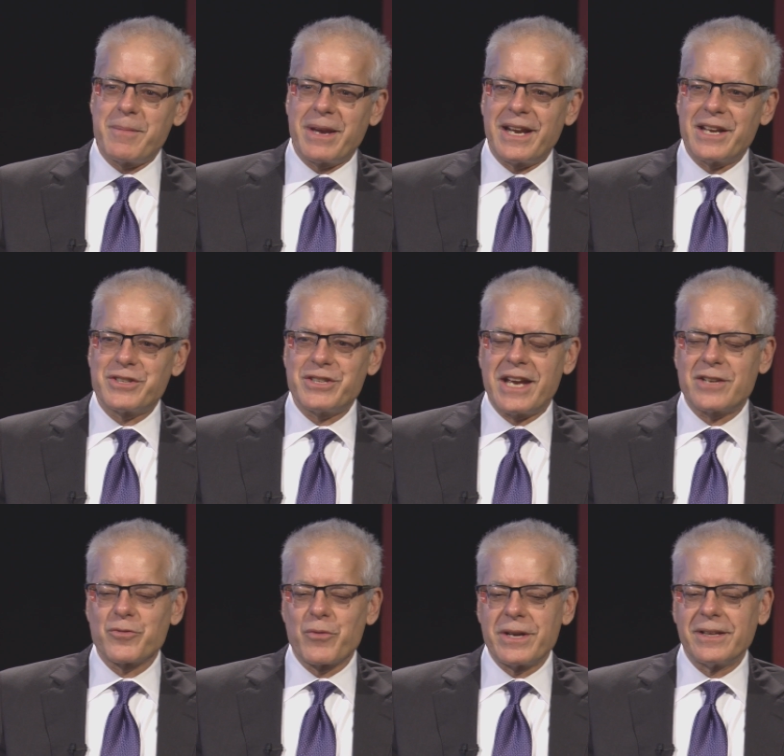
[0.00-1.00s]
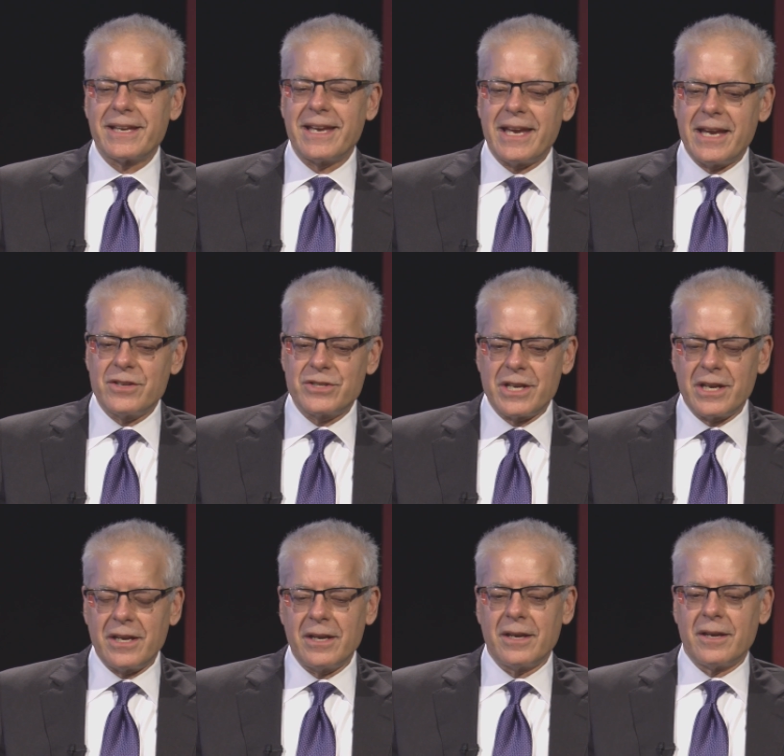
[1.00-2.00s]
mean, it's it's really
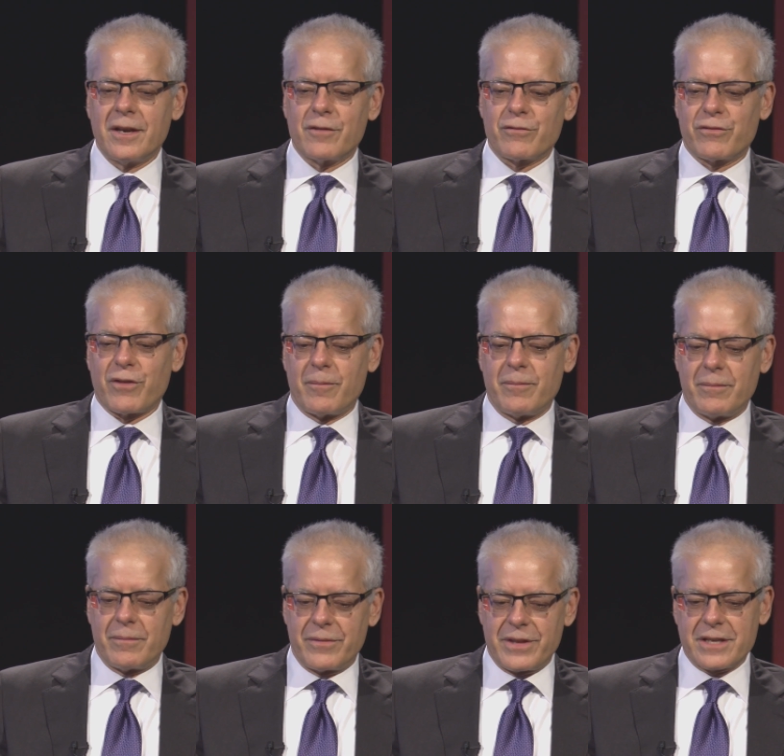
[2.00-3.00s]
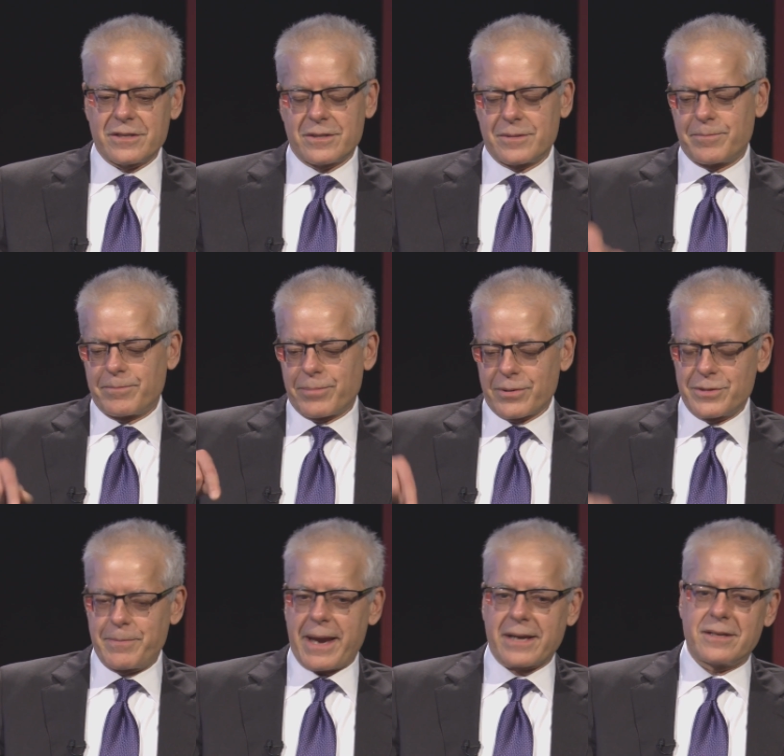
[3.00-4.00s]
easy from this
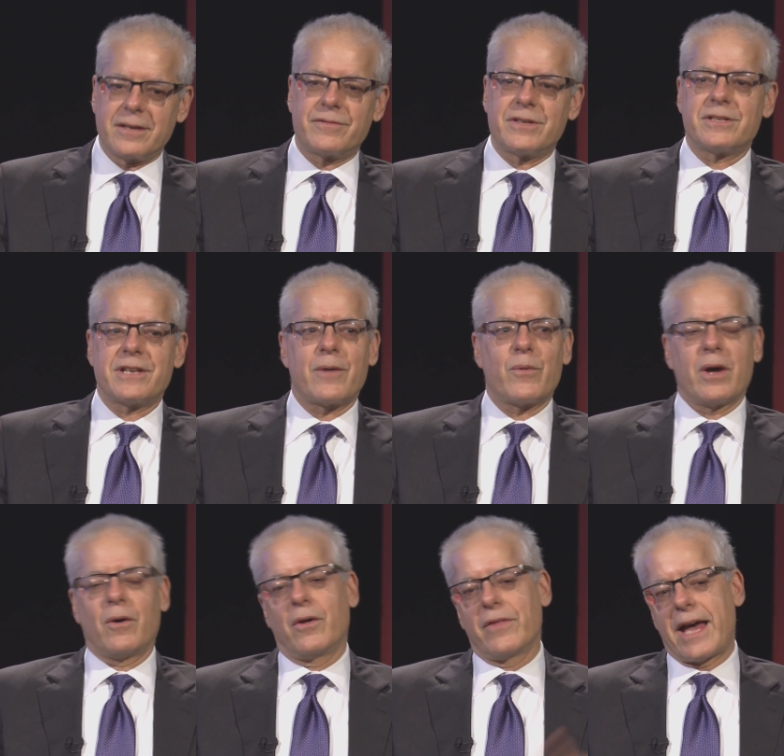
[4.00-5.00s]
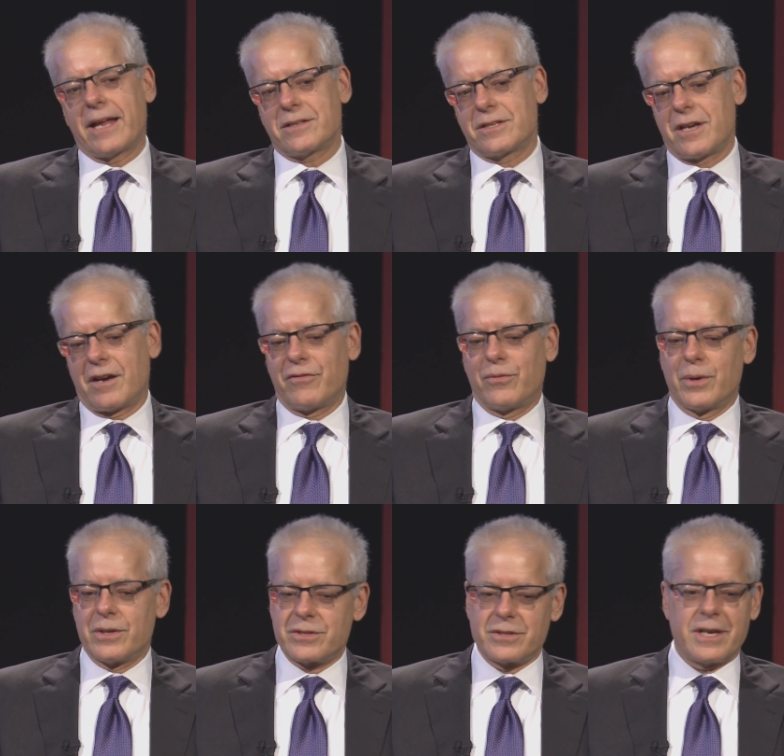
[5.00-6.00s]
perspective to say, well, all that stuff
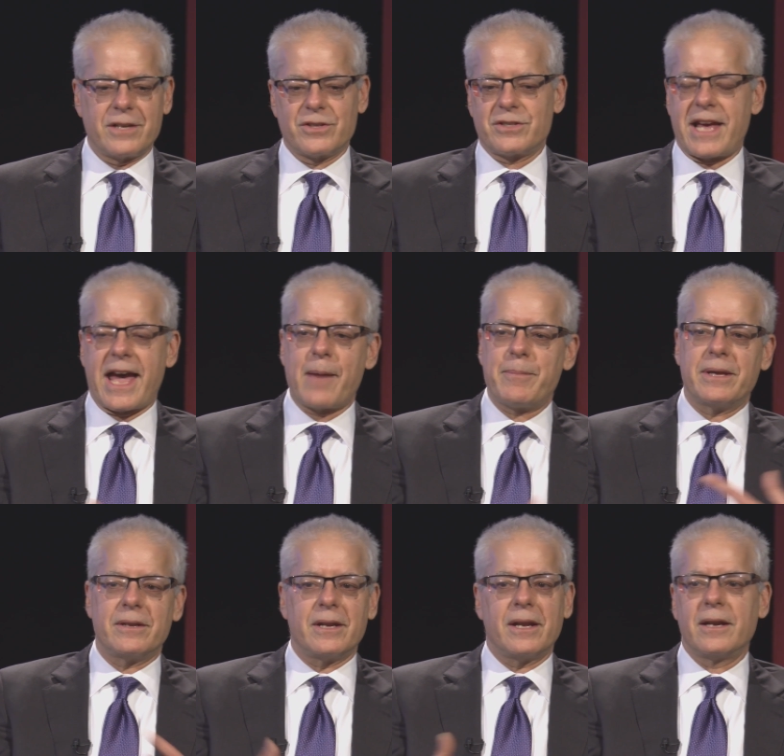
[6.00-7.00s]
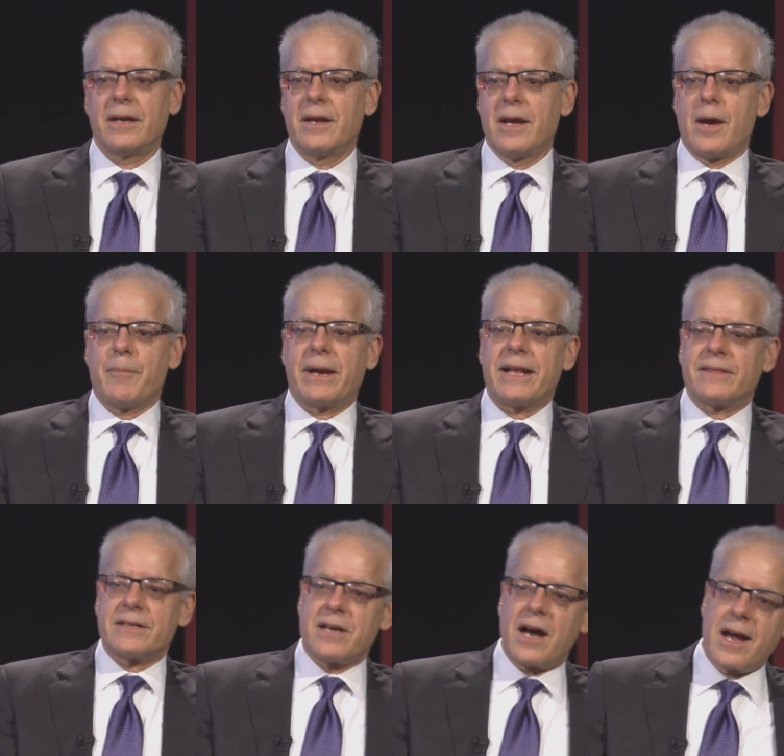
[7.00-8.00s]
was, it just happened and it, but at
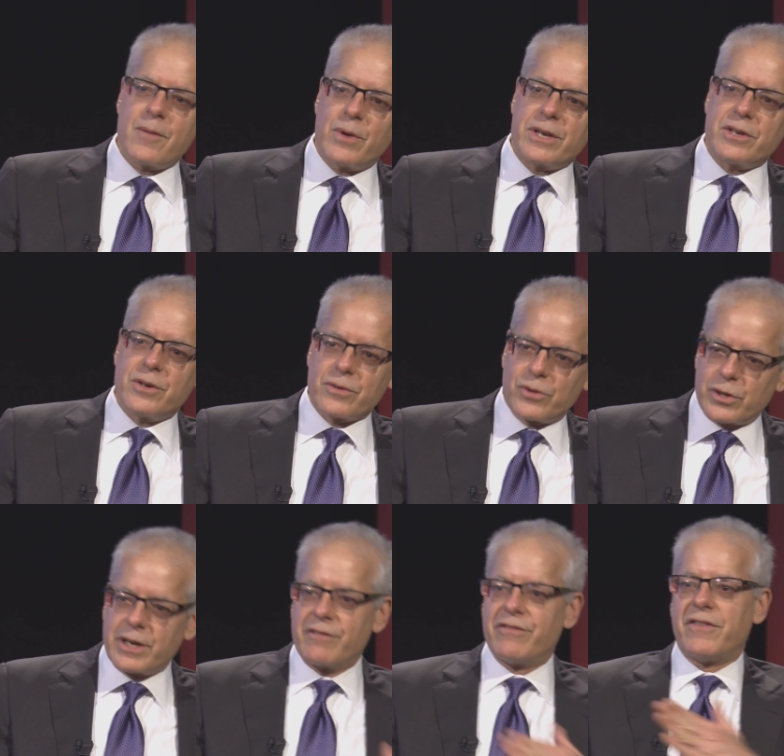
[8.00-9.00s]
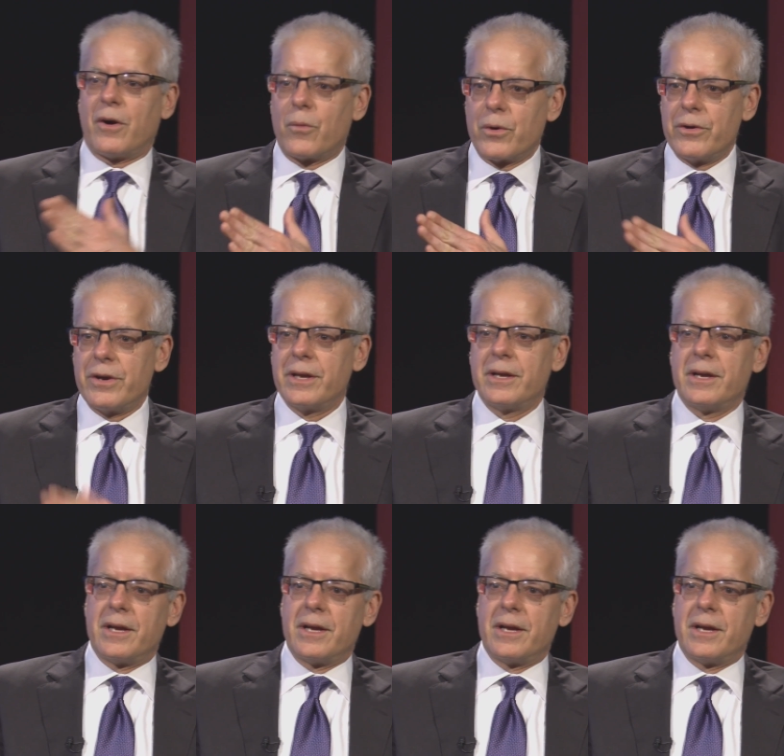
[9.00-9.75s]
the time when you're looking forward,